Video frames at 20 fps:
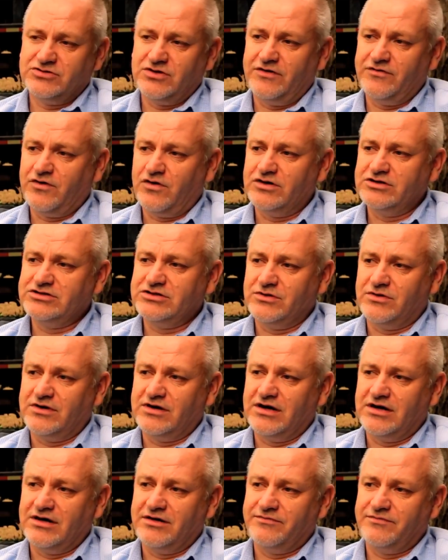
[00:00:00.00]
So of course there
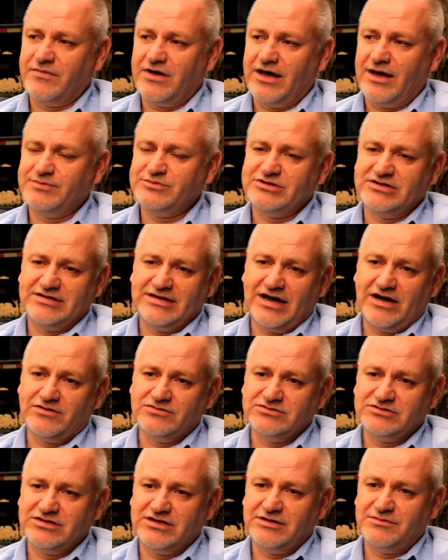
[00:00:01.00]
were ups and
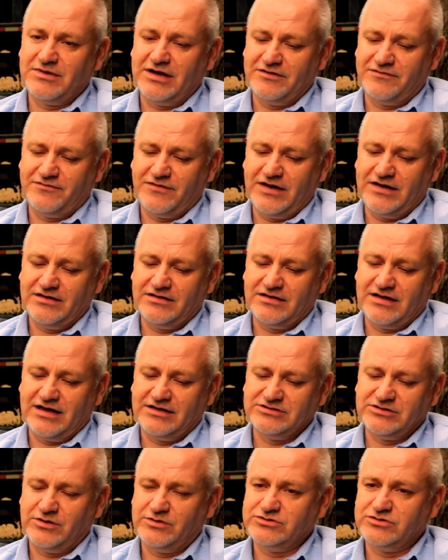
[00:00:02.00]
downs in my faith
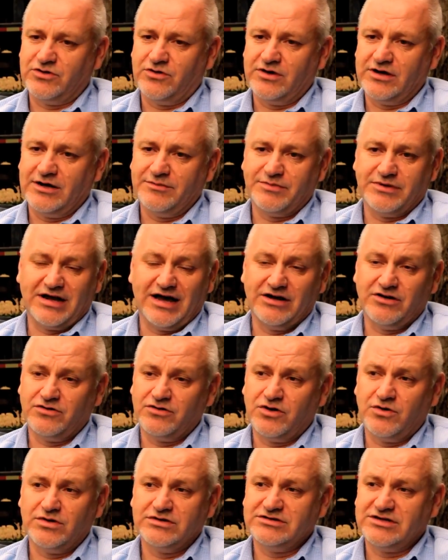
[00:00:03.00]
as I was growing up, but I
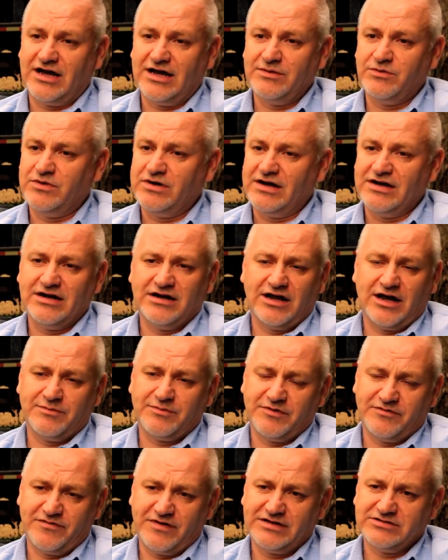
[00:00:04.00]
don't know a time when I did
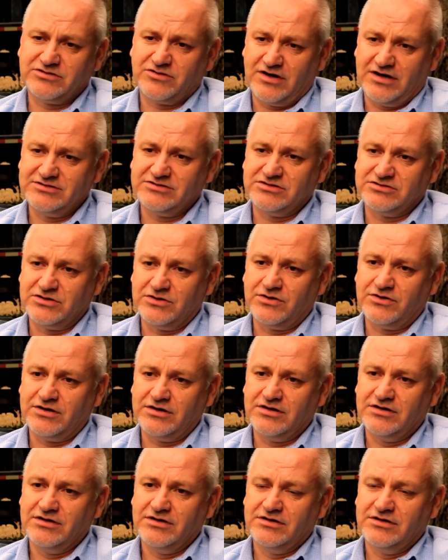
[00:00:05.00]
not profess Christ as
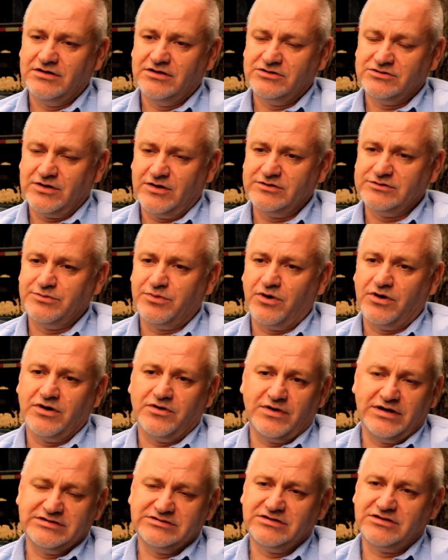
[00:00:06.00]
Lord. So I was born
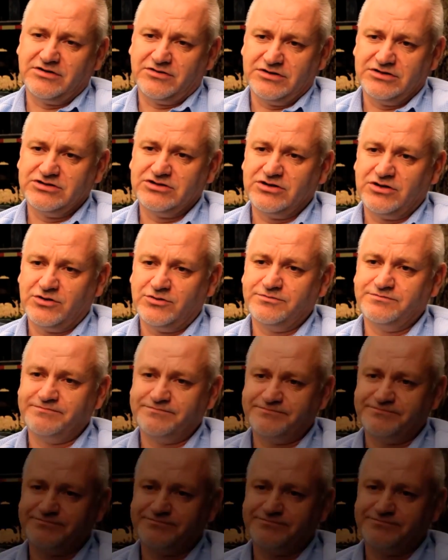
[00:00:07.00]
and raised in a Christian home.